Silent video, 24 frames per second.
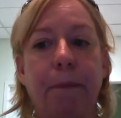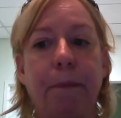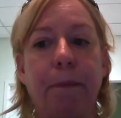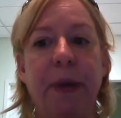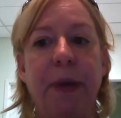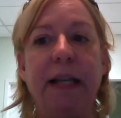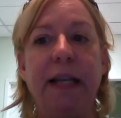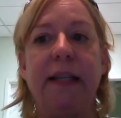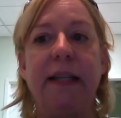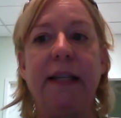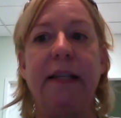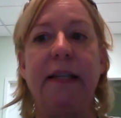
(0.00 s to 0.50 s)

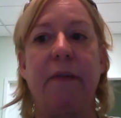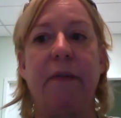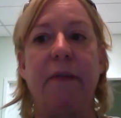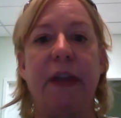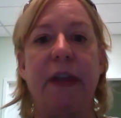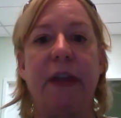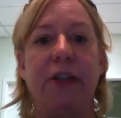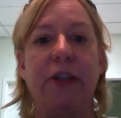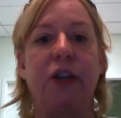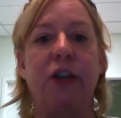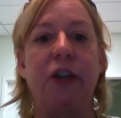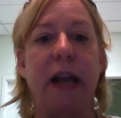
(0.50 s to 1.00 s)
pieces of
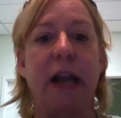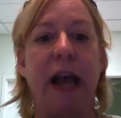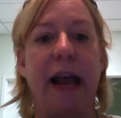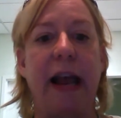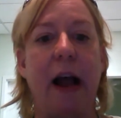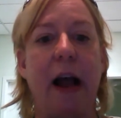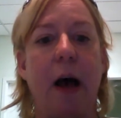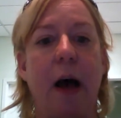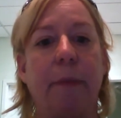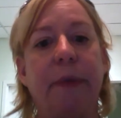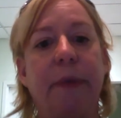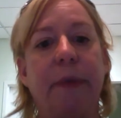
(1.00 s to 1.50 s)
this to
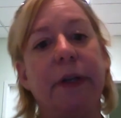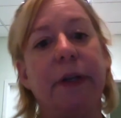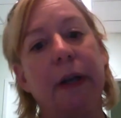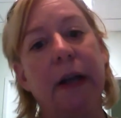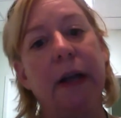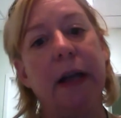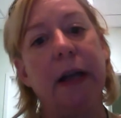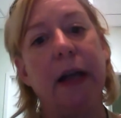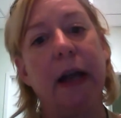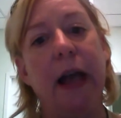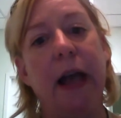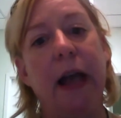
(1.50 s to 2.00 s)
NAOMT.
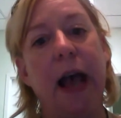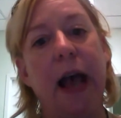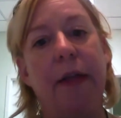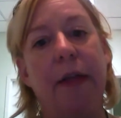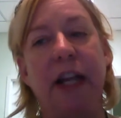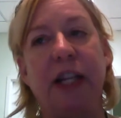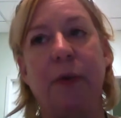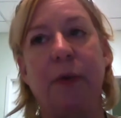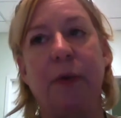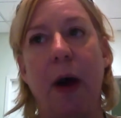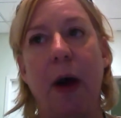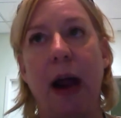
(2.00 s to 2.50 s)
And
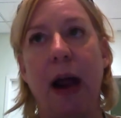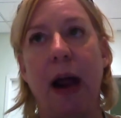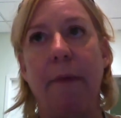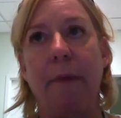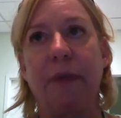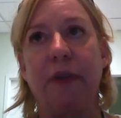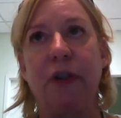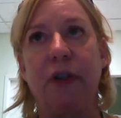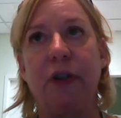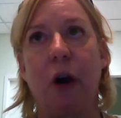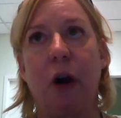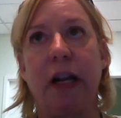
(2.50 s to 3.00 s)
that's why I'm
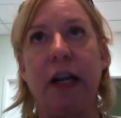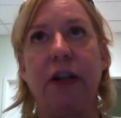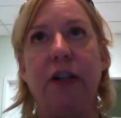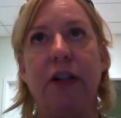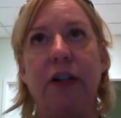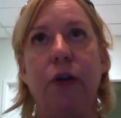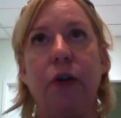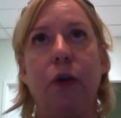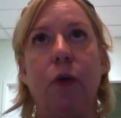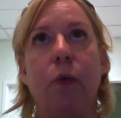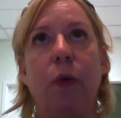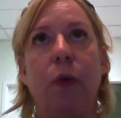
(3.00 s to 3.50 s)
starting
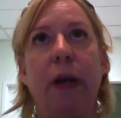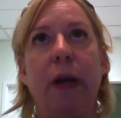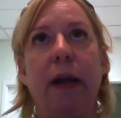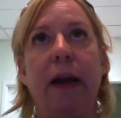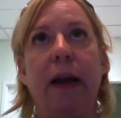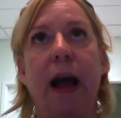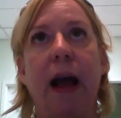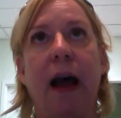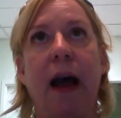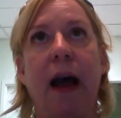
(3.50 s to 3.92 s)
to, we're